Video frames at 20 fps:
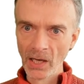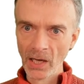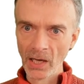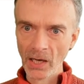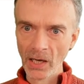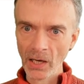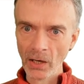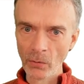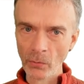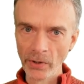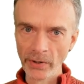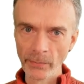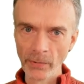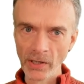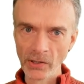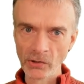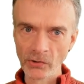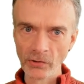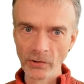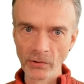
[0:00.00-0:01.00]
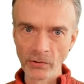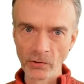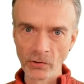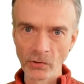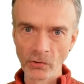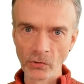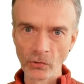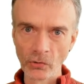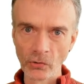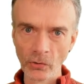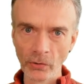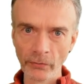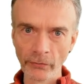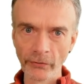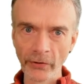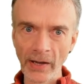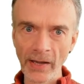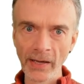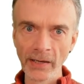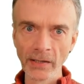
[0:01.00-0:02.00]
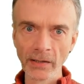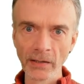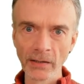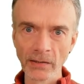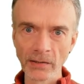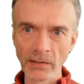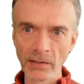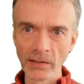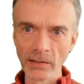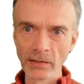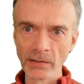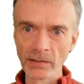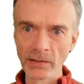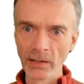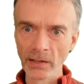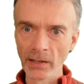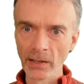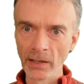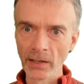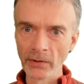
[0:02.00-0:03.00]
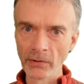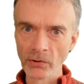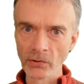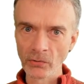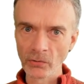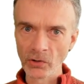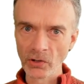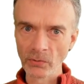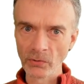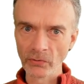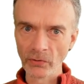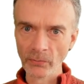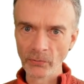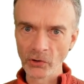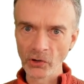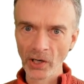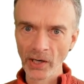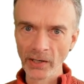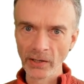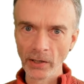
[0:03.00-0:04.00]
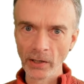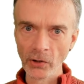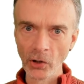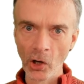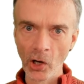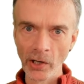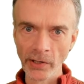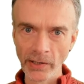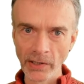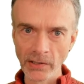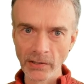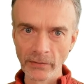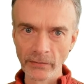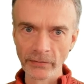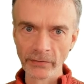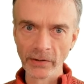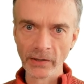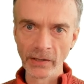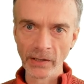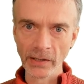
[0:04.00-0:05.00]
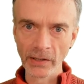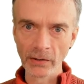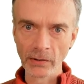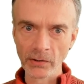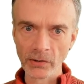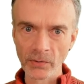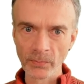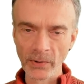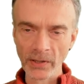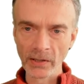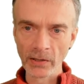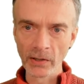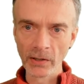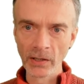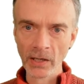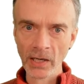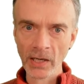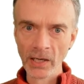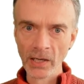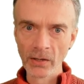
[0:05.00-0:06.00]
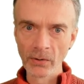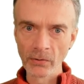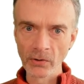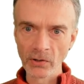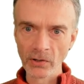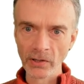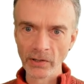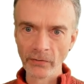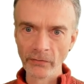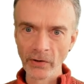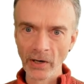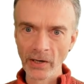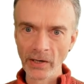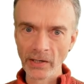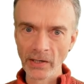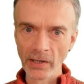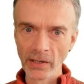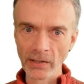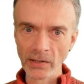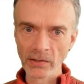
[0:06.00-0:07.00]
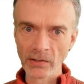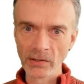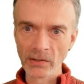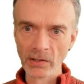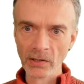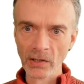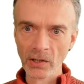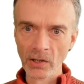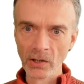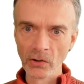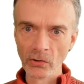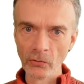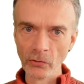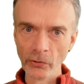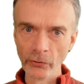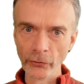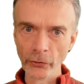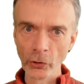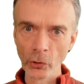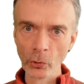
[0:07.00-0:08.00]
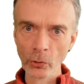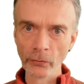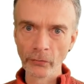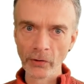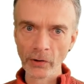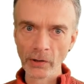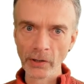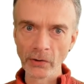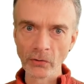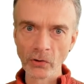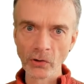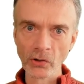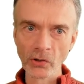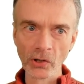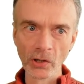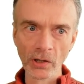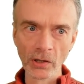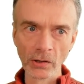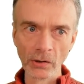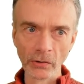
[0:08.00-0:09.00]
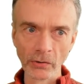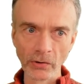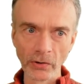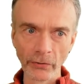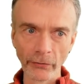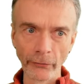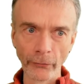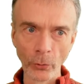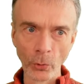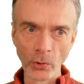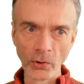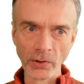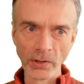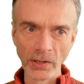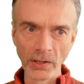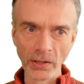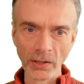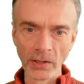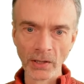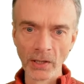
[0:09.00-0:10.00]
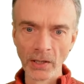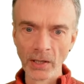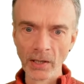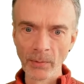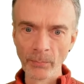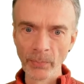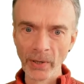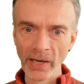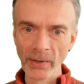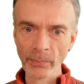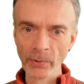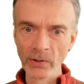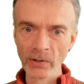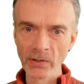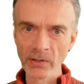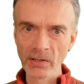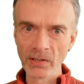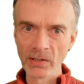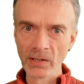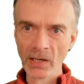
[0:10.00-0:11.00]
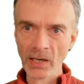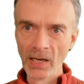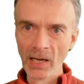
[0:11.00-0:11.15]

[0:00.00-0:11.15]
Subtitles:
One of my students, Jun Fang, did, so she was from China, not a native English speaker. She did a very nice review of the literature, looked at 14 papers.